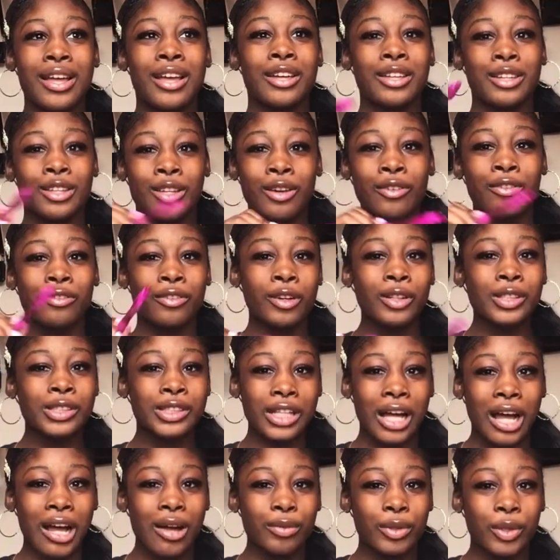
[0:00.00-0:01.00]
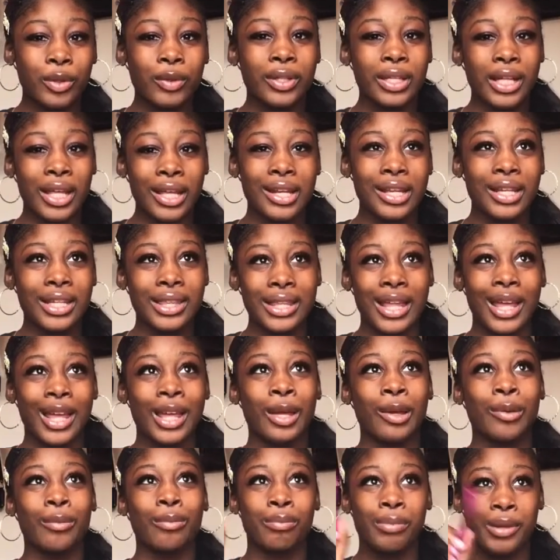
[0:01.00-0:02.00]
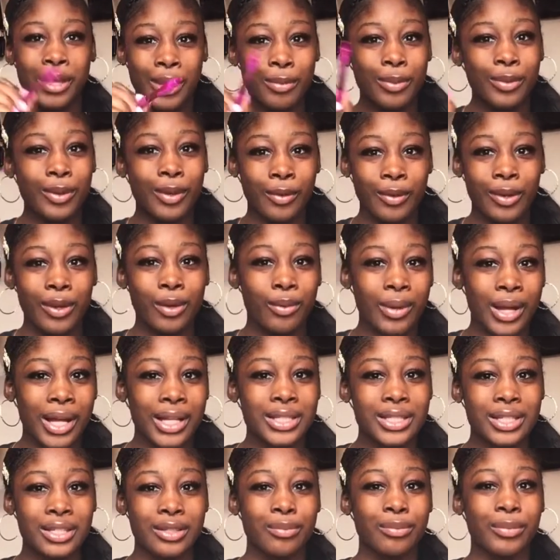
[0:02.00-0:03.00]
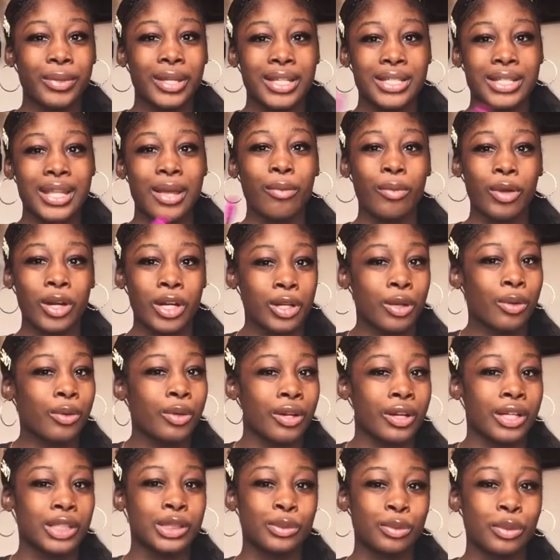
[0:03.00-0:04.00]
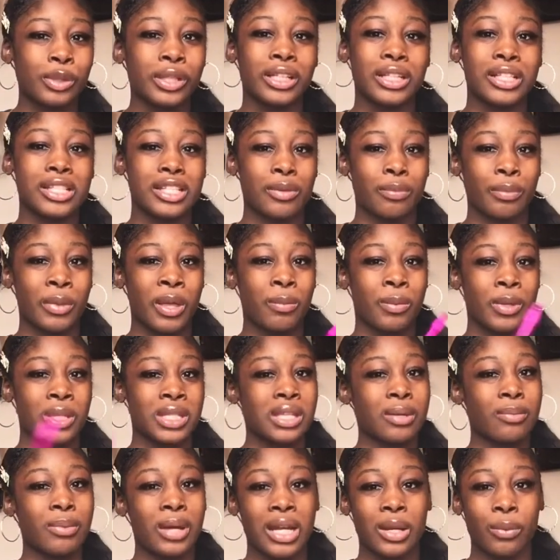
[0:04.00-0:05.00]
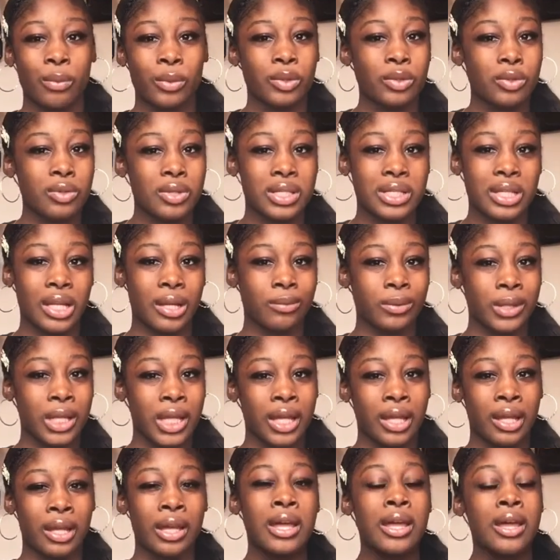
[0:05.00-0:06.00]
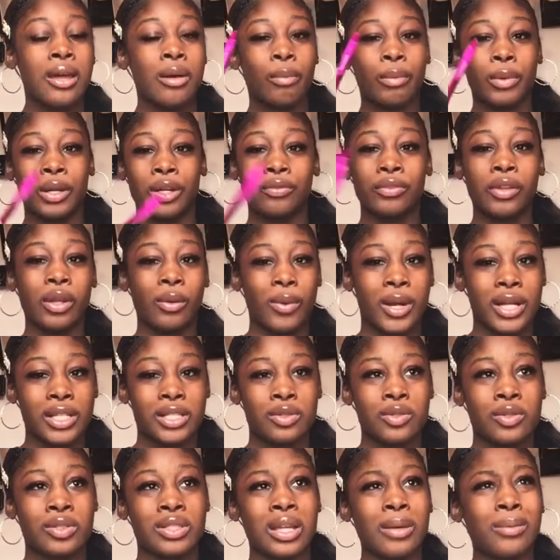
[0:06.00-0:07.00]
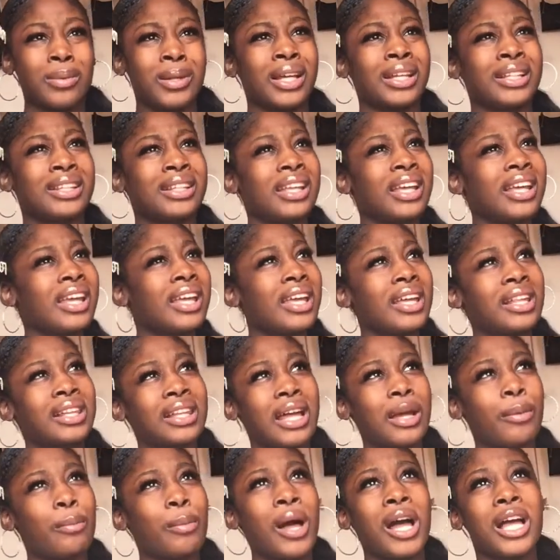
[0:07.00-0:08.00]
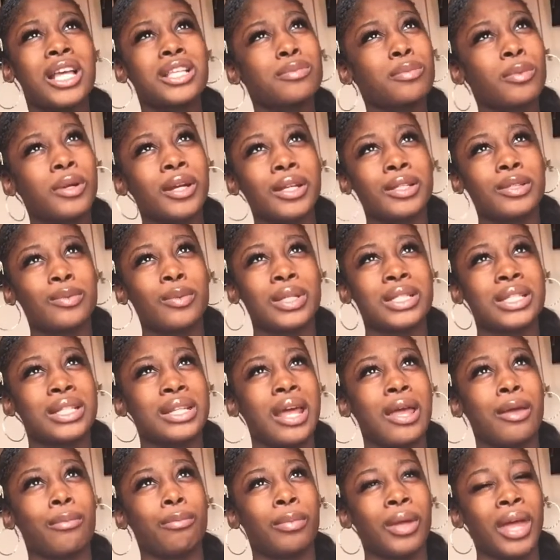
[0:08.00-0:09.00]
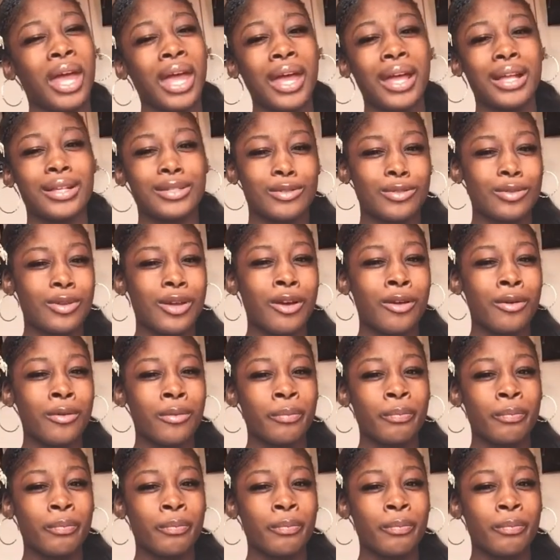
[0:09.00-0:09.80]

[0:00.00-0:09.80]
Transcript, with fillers: your first time doing anything, people are going to watch it because they want to know your experience. And maybe somebody went through the same thing, but if they watch yours, they're like, "Dang, like my experience wasn't that bad," you know,